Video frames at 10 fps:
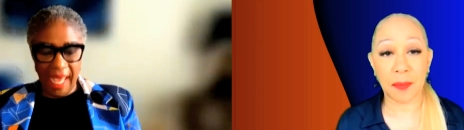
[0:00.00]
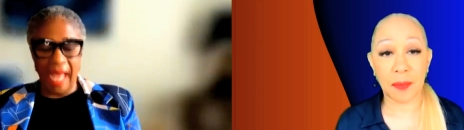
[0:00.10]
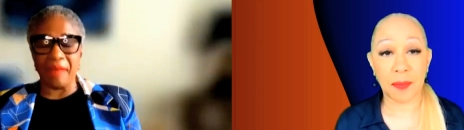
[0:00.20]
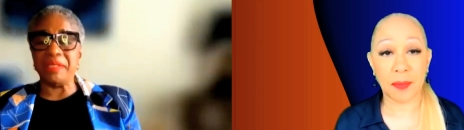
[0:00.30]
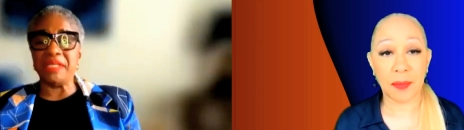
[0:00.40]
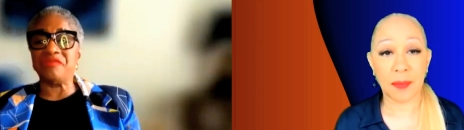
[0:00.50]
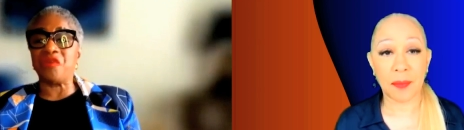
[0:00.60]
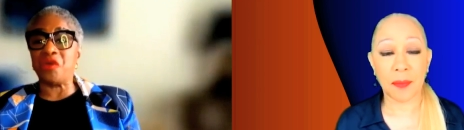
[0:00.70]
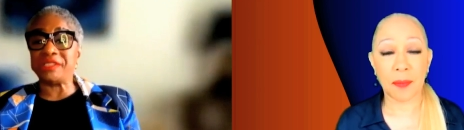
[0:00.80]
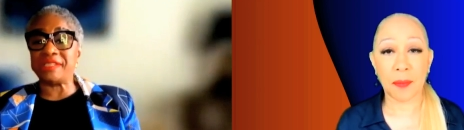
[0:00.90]
Speaker 1: I mean,
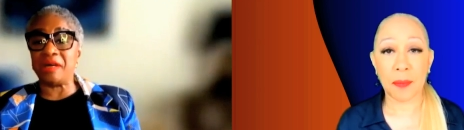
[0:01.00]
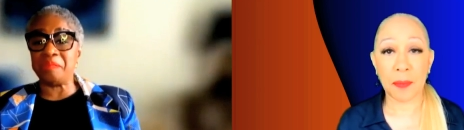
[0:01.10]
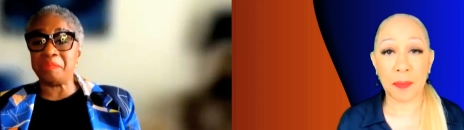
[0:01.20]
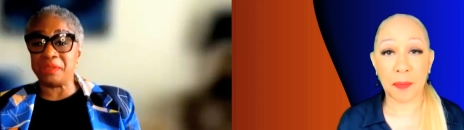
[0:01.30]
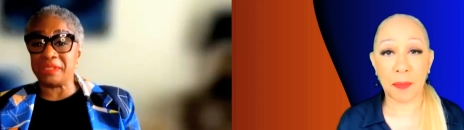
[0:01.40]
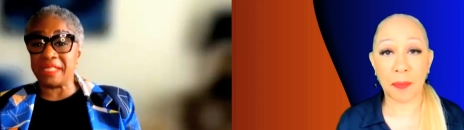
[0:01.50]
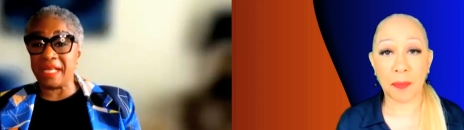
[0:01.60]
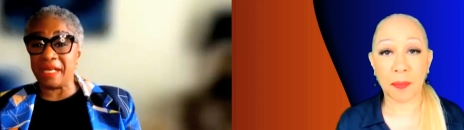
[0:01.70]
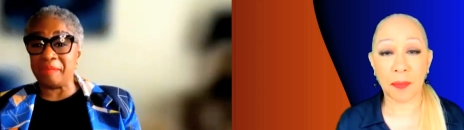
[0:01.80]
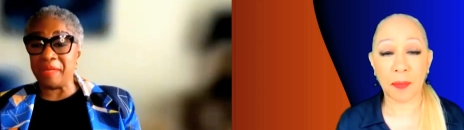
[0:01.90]
for example,
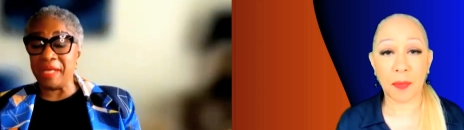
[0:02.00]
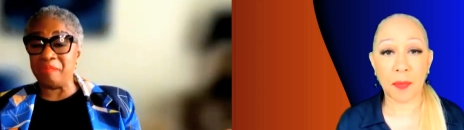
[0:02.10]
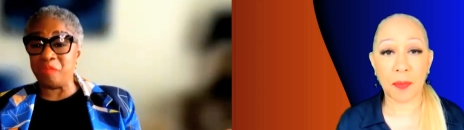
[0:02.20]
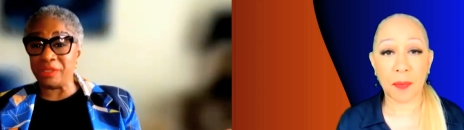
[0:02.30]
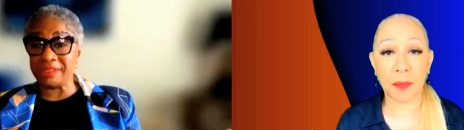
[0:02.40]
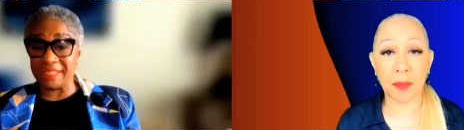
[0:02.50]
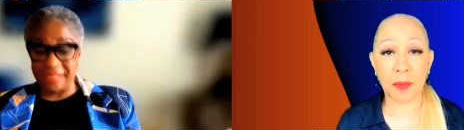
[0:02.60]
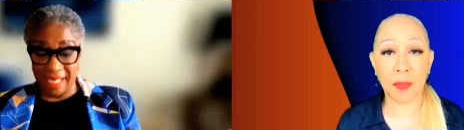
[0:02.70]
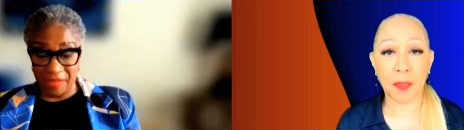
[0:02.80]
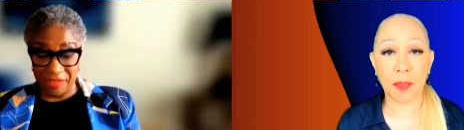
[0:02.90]
um, in Britain
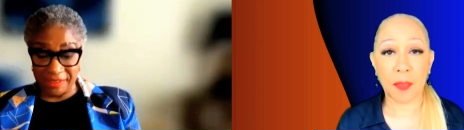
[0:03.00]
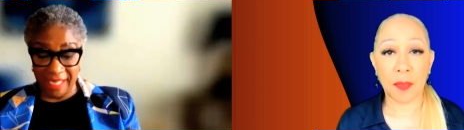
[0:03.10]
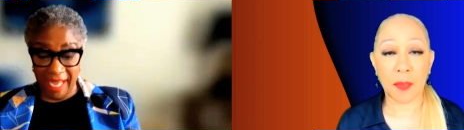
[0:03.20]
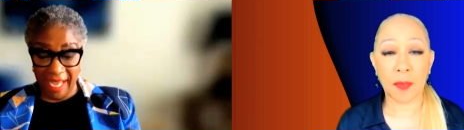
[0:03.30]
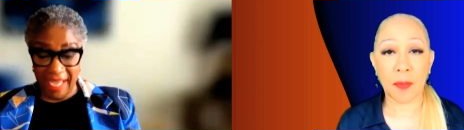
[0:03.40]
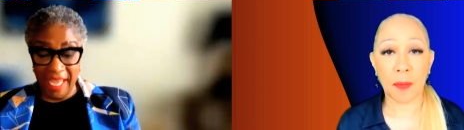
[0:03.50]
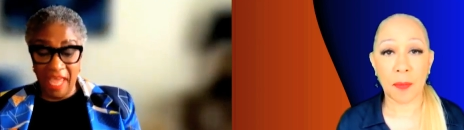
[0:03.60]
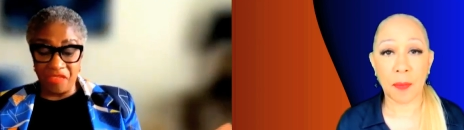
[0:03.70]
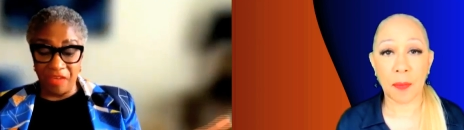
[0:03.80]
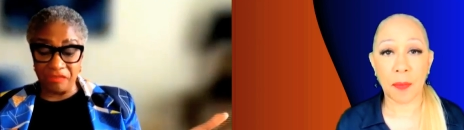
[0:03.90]
the other day,
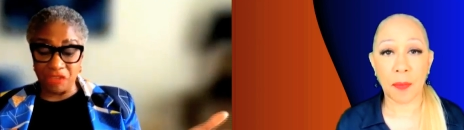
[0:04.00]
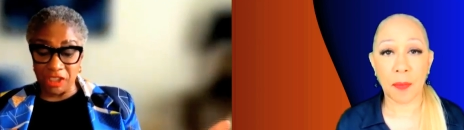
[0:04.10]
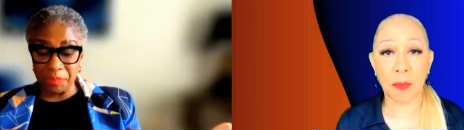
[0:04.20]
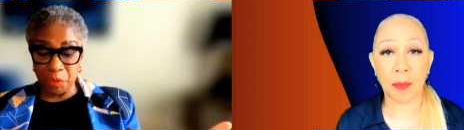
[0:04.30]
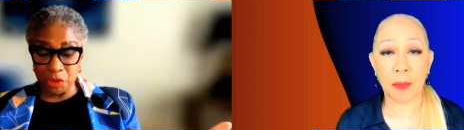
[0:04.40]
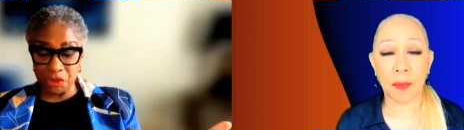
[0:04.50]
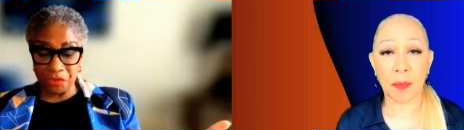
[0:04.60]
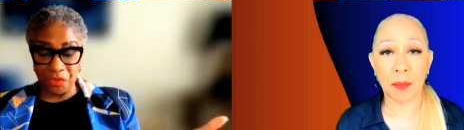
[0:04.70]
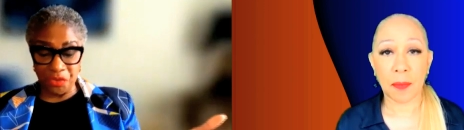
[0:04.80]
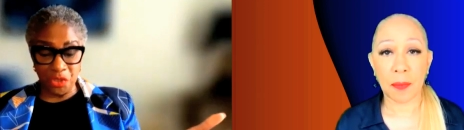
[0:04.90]
they've just pushed
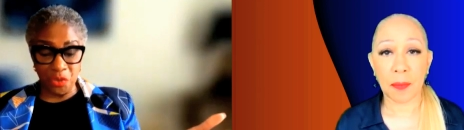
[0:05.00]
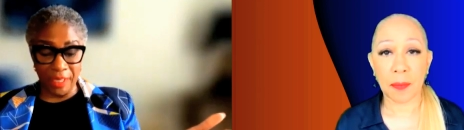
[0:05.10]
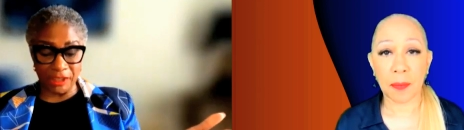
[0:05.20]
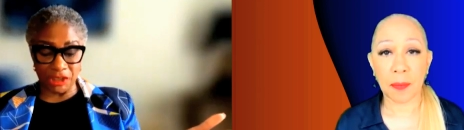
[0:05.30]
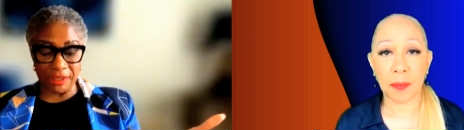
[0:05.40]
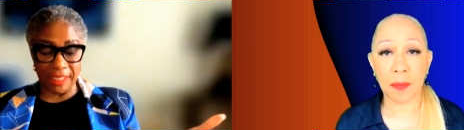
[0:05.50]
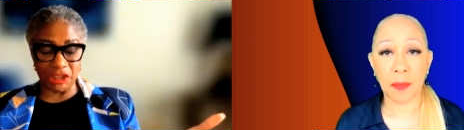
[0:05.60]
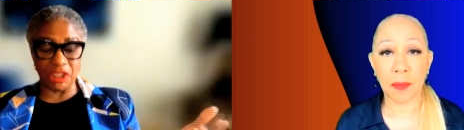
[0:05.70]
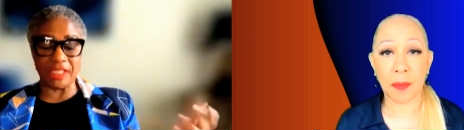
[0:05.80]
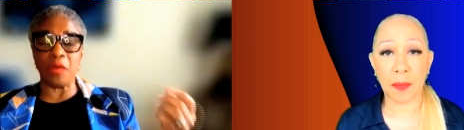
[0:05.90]
through new
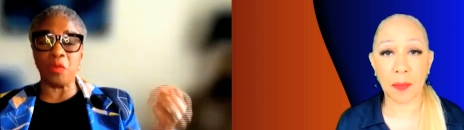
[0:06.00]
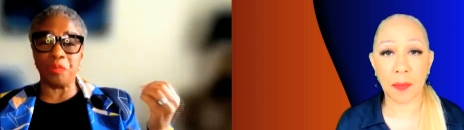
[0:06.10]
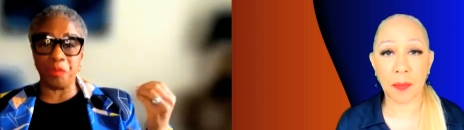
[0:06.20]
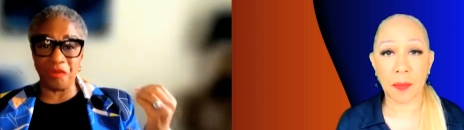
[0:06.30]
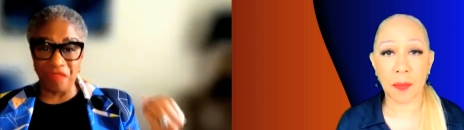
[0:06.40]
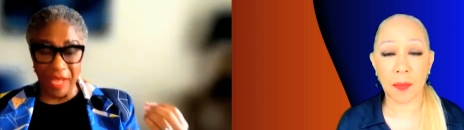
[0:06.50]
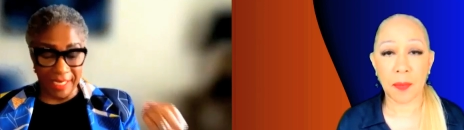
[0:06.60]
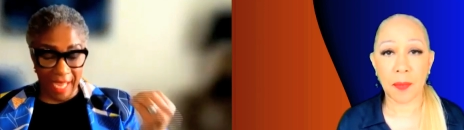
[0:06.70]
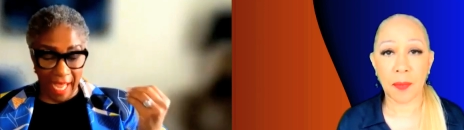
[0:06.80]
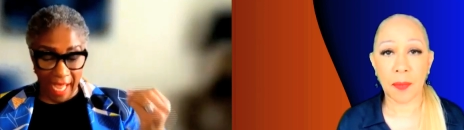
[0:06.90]
legislation that would
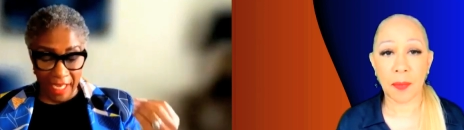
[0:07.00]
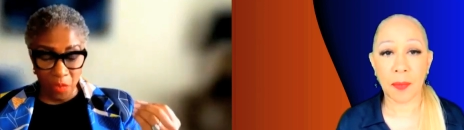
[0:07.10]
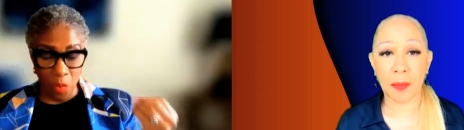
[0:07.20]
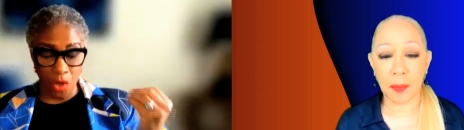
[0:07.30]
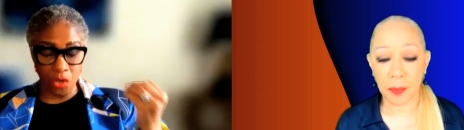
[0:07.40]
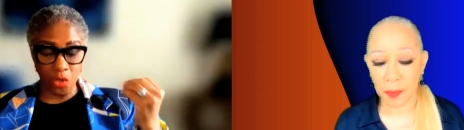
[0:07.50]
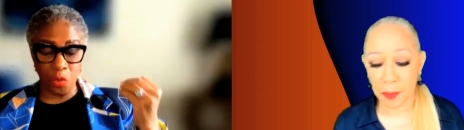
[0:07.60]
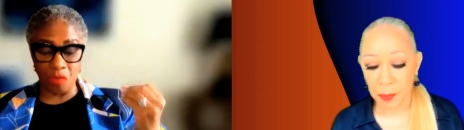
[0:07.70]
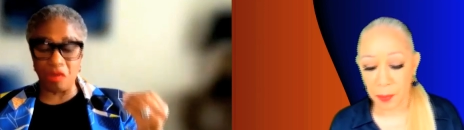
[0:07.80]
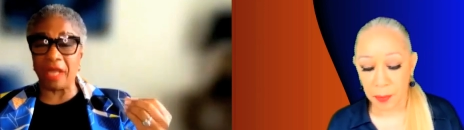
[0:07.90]
prevent anyone who
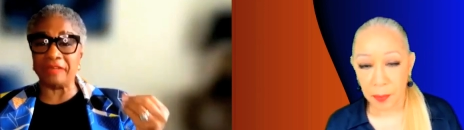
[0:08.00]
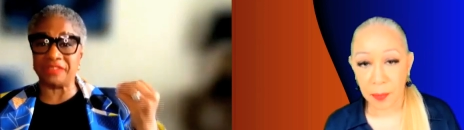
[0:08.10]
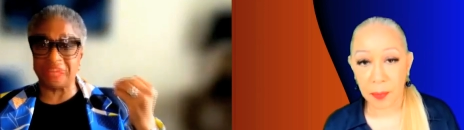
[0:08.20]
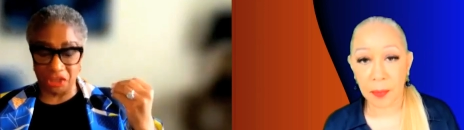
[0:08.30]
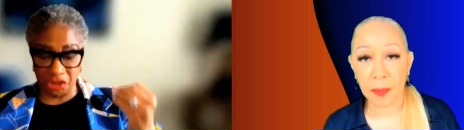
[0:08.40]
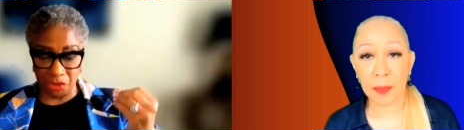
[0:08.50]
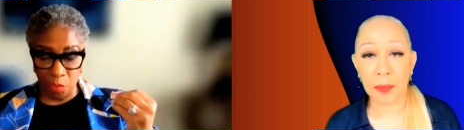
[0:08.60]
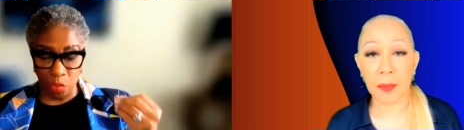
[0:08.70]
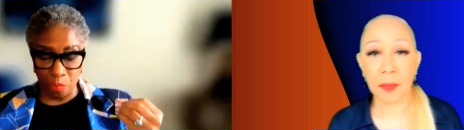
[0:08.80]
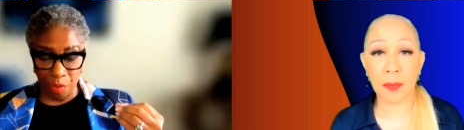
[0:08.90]
arrives in a
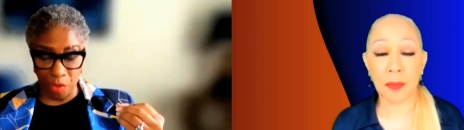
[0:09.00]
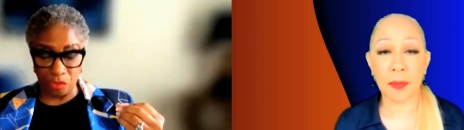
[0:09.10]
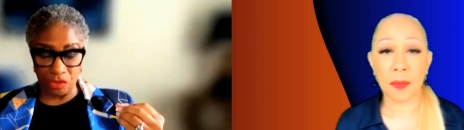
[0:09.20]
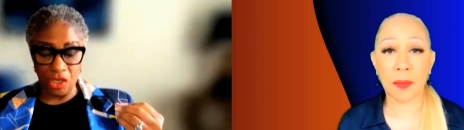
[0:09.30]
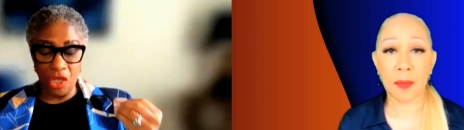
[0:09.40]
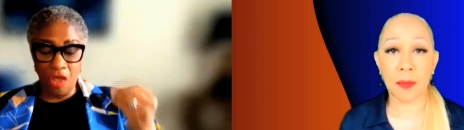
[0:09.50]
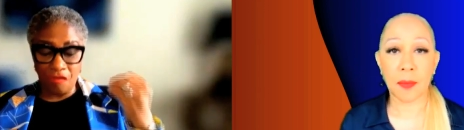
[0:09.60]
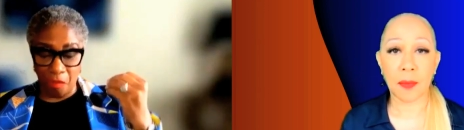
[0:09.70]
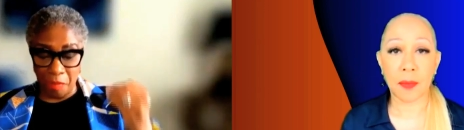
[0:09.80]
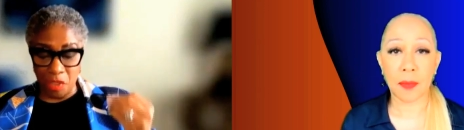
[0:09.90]
small boat
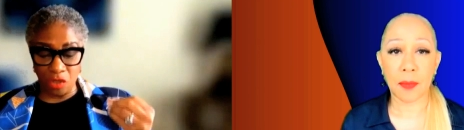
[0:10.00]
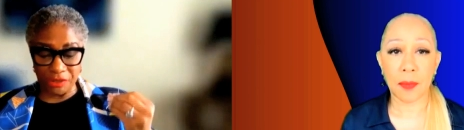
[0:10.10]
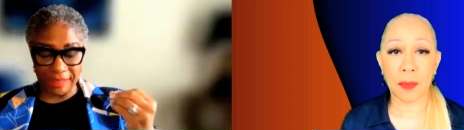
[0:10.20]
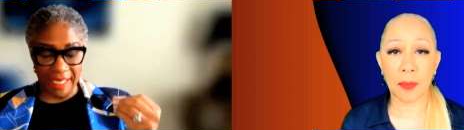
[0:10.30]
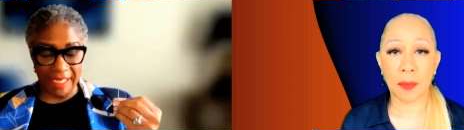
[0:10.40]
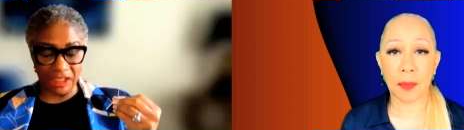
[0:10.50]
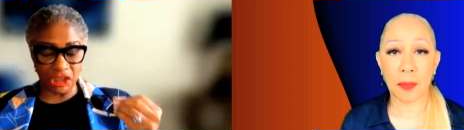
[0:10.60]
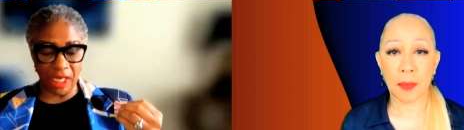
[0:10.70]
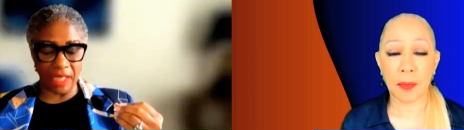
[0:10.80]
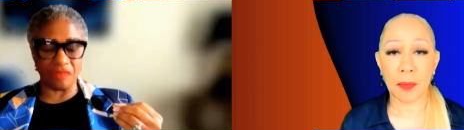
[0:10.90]
from across the English
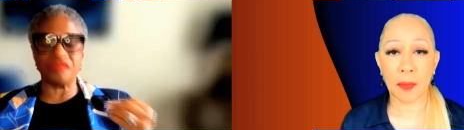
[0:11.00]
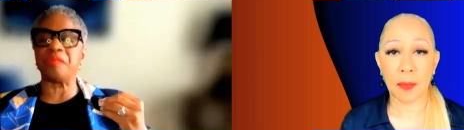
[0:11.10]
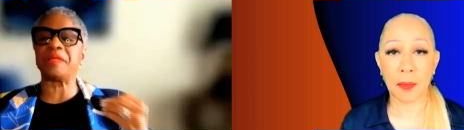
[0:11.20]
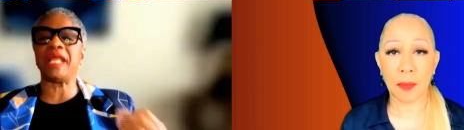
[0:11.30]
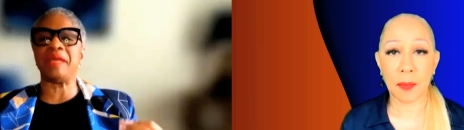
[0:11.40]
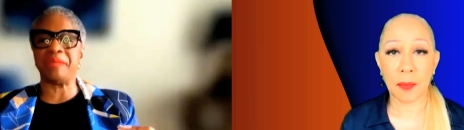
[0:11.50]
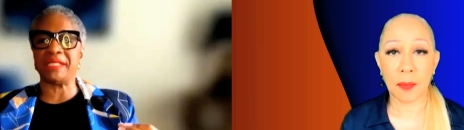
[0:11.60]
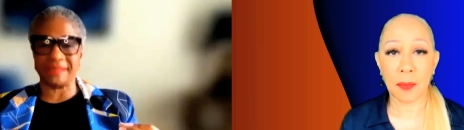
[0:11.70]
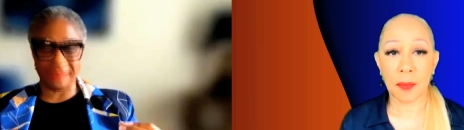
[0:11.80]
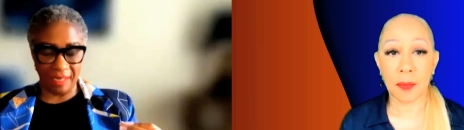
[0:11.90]
Channel from claiming
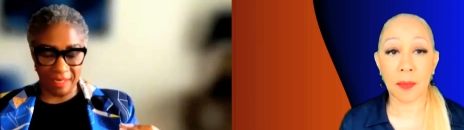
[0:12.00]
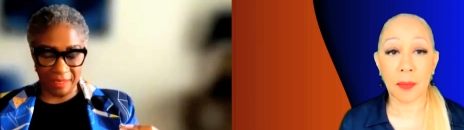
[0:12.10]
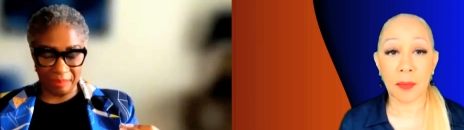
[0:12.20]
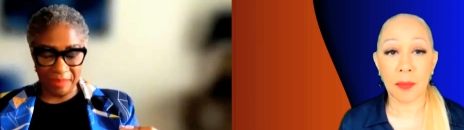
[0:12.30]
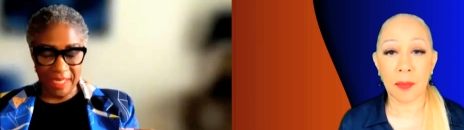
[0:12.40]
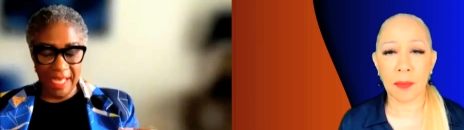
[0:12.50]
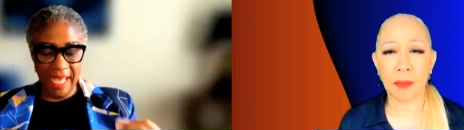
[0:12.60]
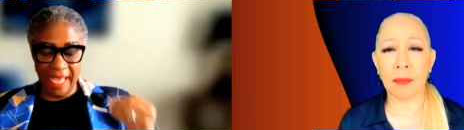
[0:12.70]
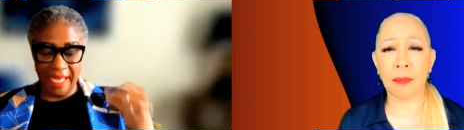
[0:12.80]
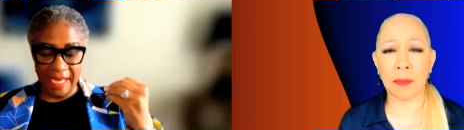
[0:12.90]
asylum
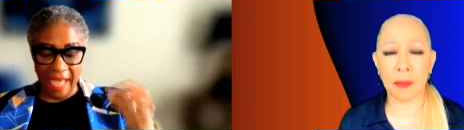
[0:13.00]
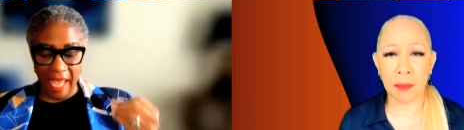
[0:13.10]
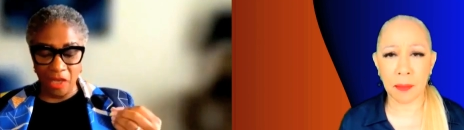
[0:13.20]
in mm. an hmm.